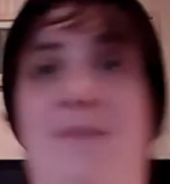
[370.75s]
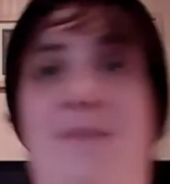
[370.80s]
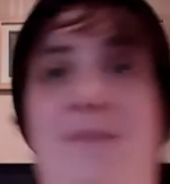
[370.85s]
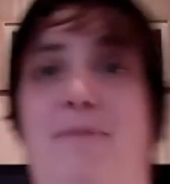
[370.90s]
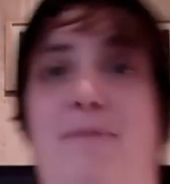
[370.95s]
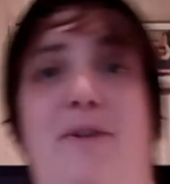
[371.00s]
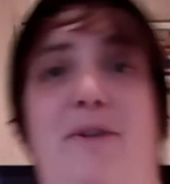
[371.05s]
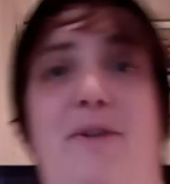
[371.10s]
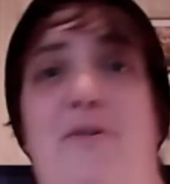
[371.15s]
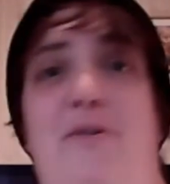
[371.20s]

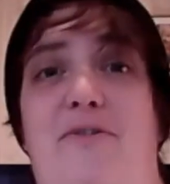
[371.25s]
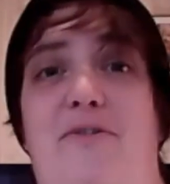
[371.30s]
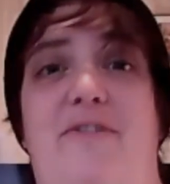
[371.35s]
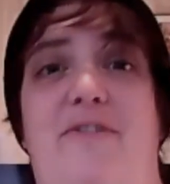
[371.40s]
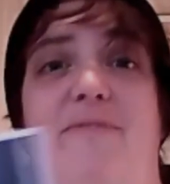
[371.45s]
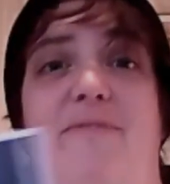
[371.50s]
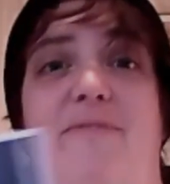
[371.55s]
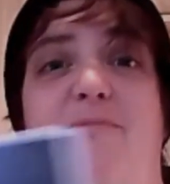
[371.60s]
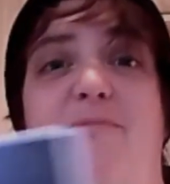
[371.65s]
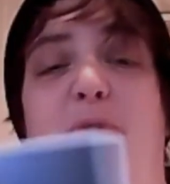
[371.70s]
Because
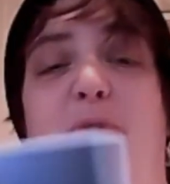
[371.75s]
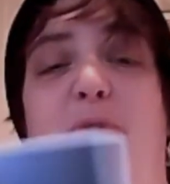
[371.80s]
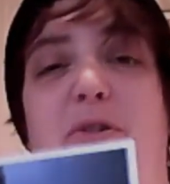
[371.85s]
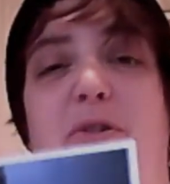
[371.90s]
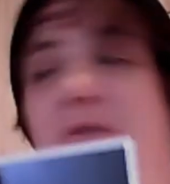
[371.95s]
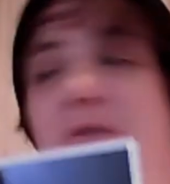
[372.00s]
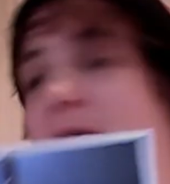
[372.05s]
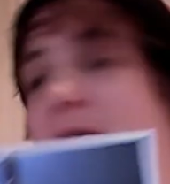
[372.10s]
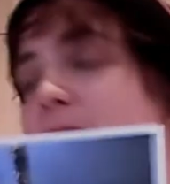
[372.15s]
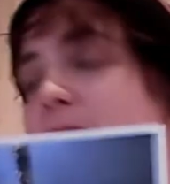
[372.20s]
why
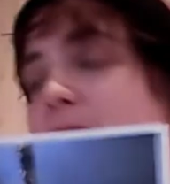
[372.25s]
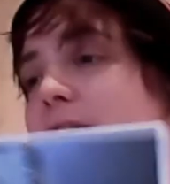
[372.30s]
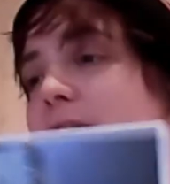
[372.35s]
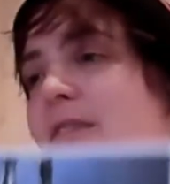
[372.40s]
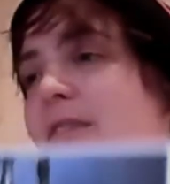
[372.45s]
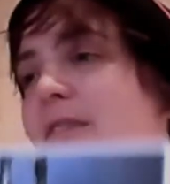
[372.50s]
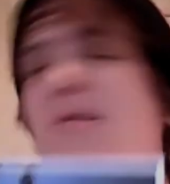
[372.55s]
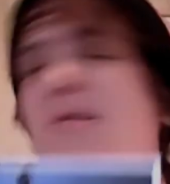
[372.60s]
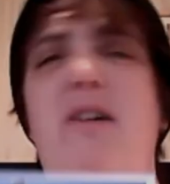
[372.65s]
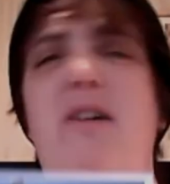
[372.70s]
not?
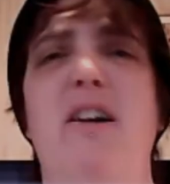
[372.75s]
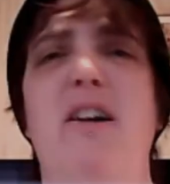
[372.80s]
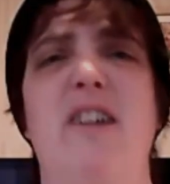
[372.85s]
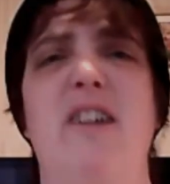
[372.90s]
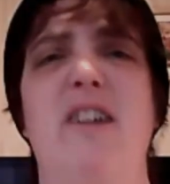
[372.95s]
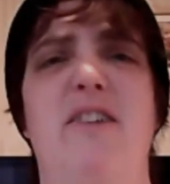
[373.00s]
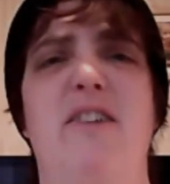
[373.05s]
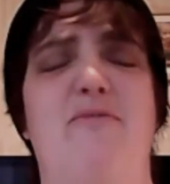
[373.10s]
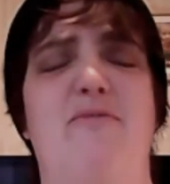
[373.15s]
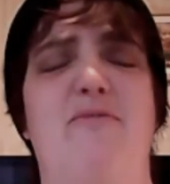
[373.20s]
Well, aren't
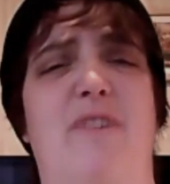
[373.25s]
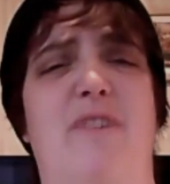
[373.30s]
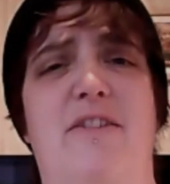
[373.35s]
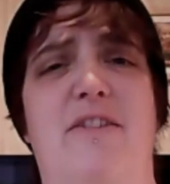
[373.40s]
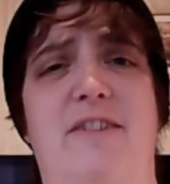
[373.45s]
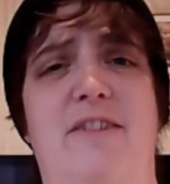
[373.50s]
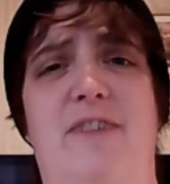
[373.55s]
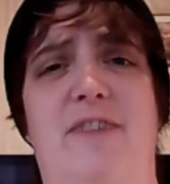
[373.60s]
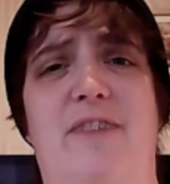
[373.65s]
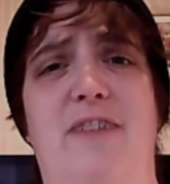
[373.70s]
us
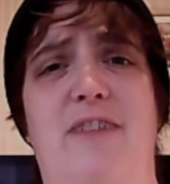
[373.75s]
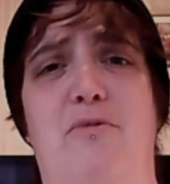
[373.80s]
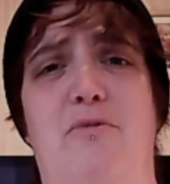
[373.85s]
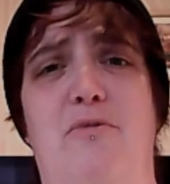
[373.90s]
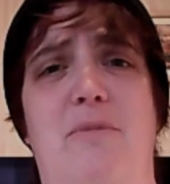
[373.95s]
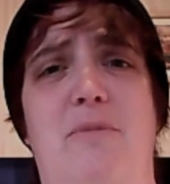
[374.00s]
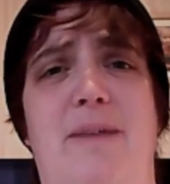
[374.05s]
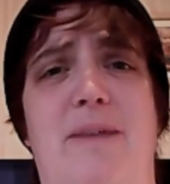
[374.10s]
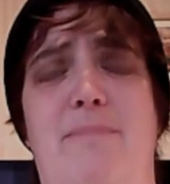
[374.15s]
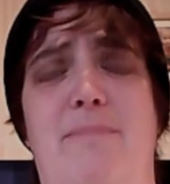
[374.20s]
wrestling fans all
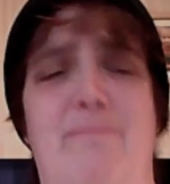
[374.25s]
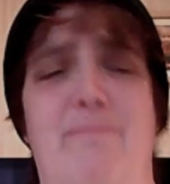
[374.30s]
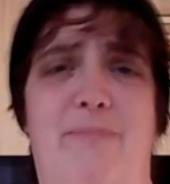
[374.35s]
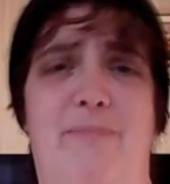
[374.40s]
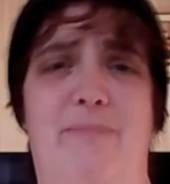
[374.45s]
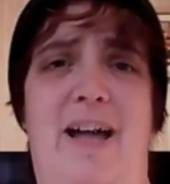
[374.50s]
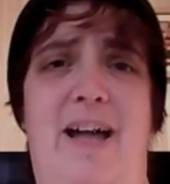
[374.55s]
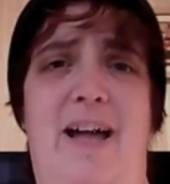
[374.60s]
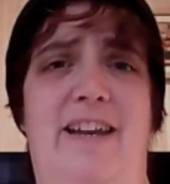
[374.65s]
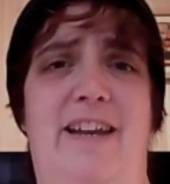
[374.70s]
a bit
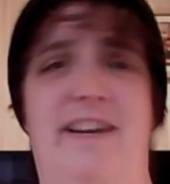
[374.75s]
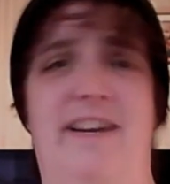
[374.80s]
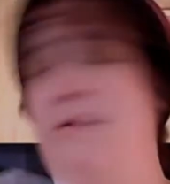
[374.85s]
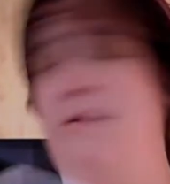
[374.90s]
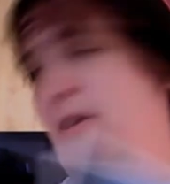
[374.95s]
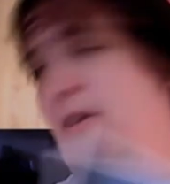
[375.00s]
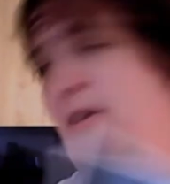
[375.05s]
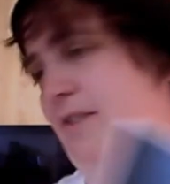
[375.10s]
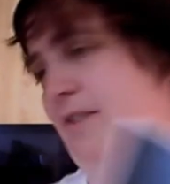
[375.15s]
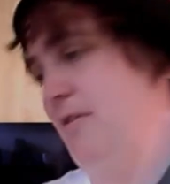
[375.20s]
mad
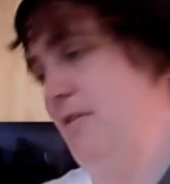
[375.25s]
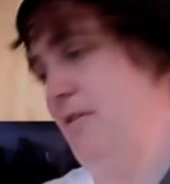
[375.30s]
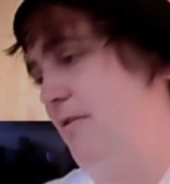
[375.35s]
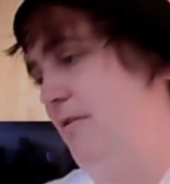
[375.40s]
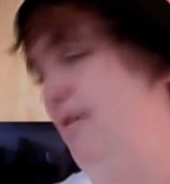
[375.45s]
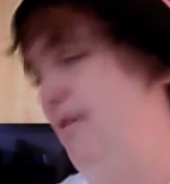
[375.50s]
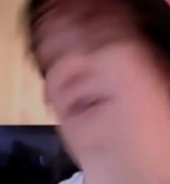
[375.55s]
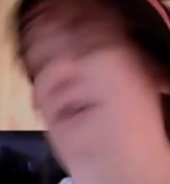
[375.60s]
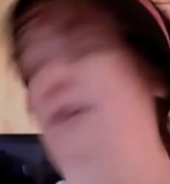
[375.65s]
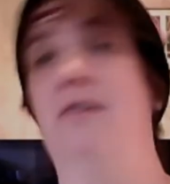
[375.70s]
anyway? So
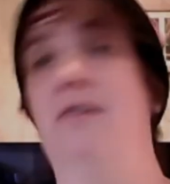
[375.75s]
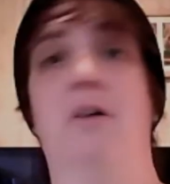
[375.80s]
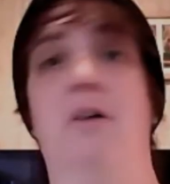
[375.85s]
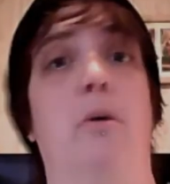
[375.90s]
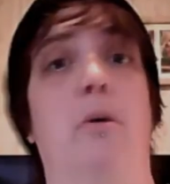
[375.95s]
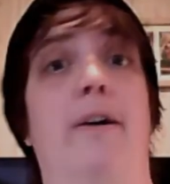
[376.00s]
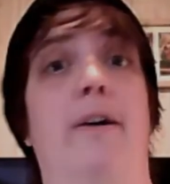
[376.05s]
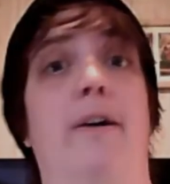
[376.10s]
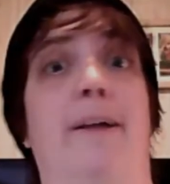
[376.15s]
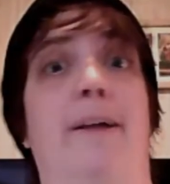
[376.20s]
I know
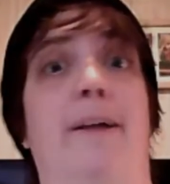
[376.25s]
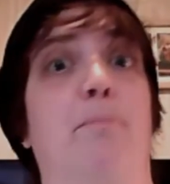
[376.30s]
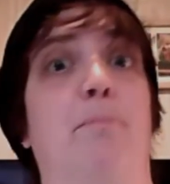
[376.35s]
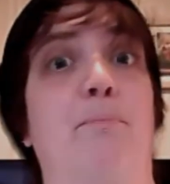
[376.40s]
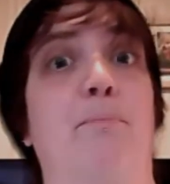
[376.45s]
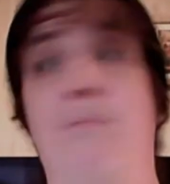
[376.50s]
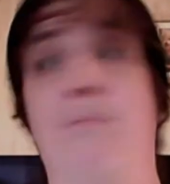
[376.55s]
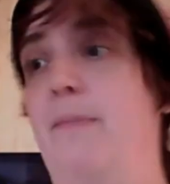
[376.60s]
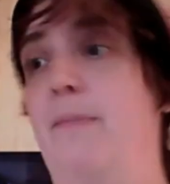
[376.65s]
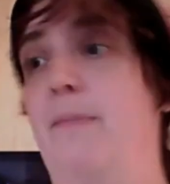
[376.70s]
I am.
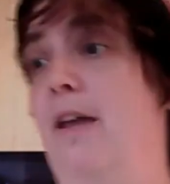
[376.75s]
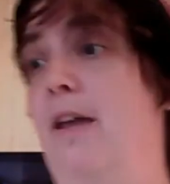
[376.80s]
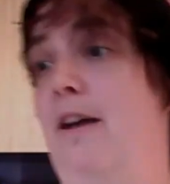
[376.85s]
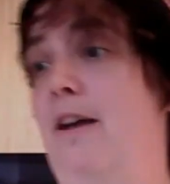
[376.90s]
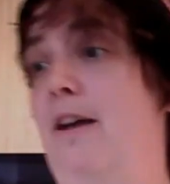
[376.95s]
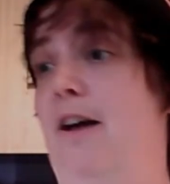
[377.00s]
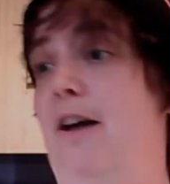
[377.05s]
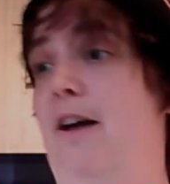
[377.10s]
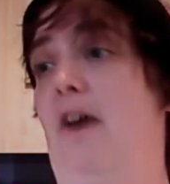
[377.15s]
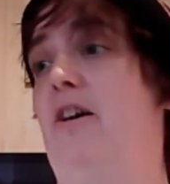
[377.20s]

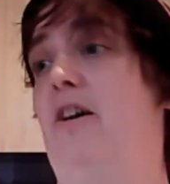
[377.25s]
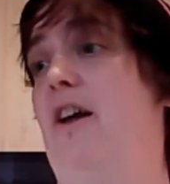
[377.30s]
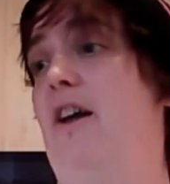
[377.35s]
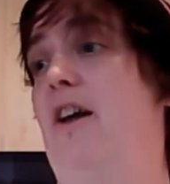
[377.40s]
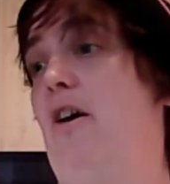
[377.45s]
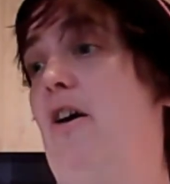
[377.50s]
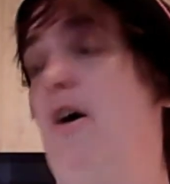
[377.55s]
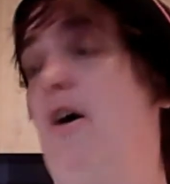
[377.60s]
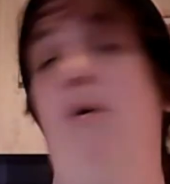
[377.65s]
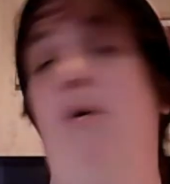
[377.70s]

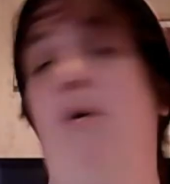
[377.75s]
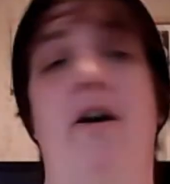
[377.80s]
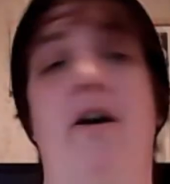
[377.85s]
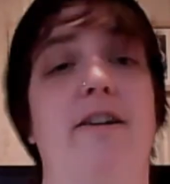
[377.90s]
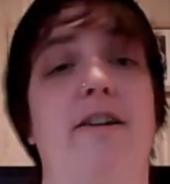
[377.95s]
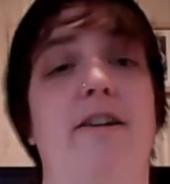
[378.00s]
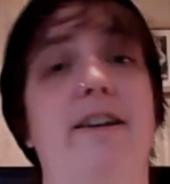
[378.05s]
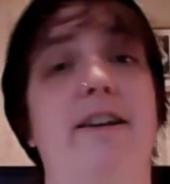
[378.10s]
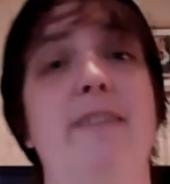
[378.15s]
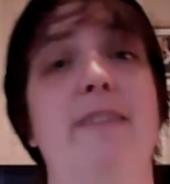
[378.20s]
I
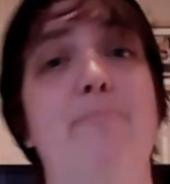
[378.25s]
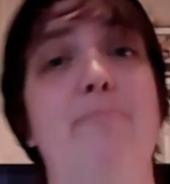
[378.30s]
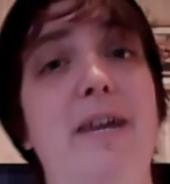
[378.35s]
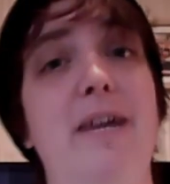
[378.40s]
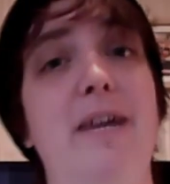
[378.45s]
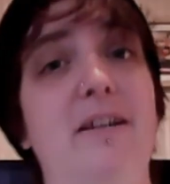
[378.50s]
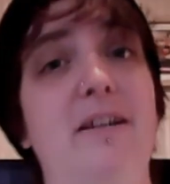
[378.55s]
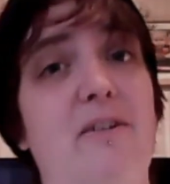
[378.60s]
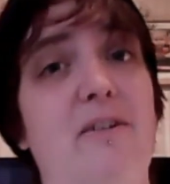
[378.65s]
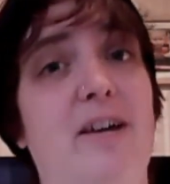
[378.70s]
wholeheartedly
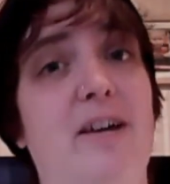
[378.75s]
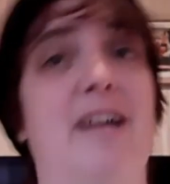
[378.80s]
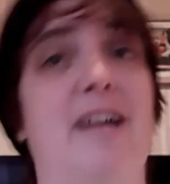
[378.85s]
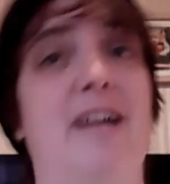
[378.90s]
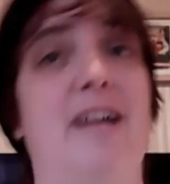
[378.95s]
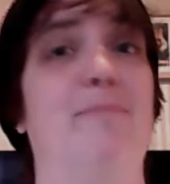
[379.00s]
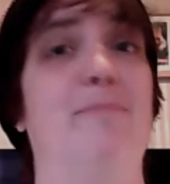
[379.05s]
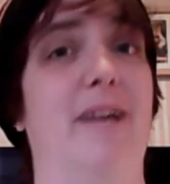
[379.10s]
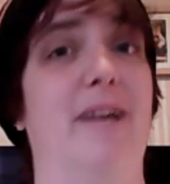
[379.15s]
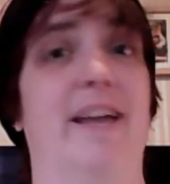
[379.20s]
admit I
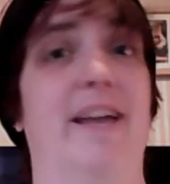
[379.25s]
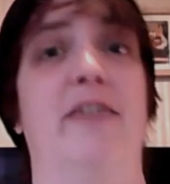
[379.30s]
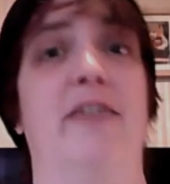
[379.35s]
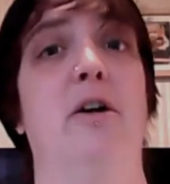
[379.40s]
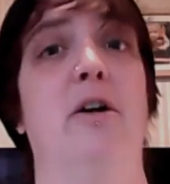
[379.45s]
am mad.